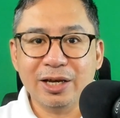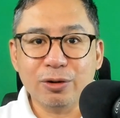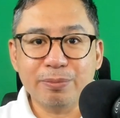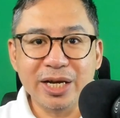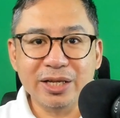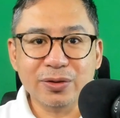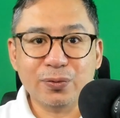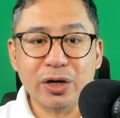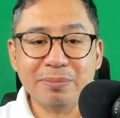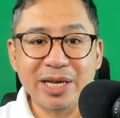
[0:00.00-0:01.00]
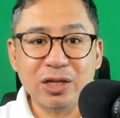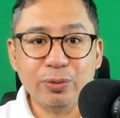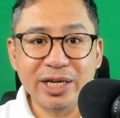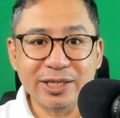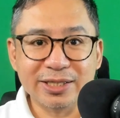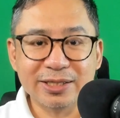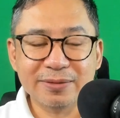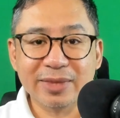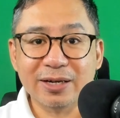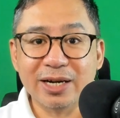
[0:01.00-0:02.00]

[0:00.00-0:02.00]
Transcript: A complaint for unpaid wages